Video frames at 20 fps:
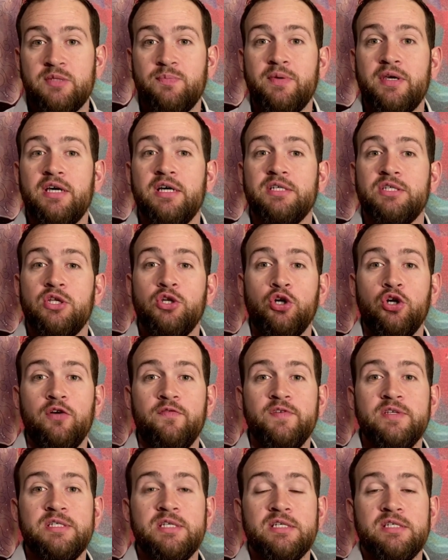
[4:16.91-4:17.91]
because the
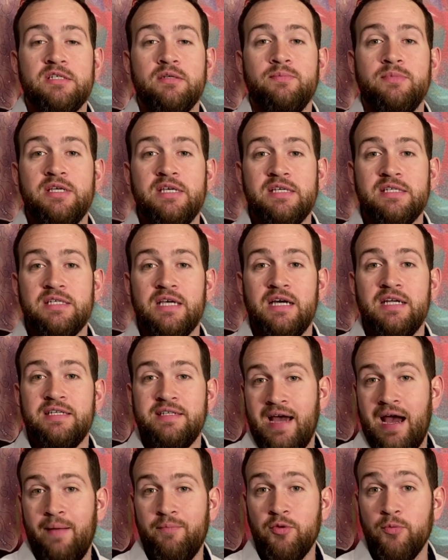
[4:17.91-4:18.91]
nervous system is
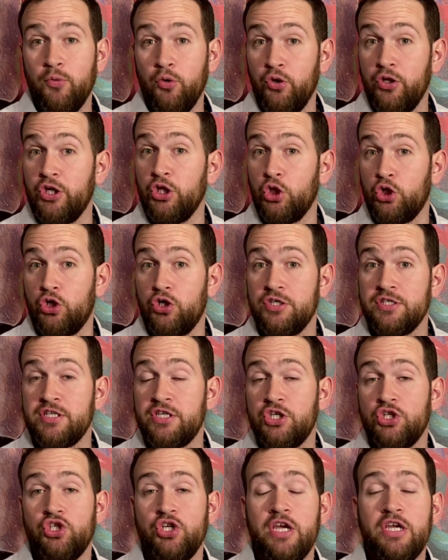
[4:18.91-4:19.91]
adaptable and it learns
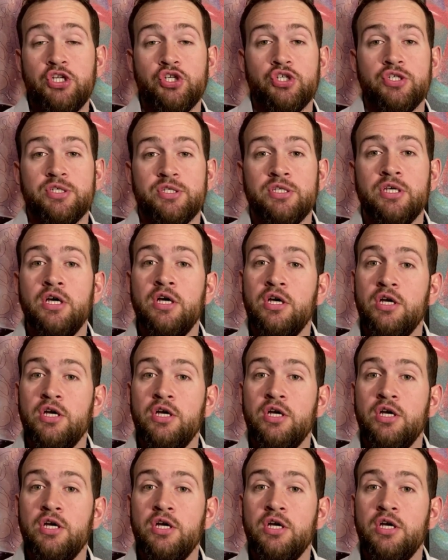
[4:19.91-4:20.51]
and it changes.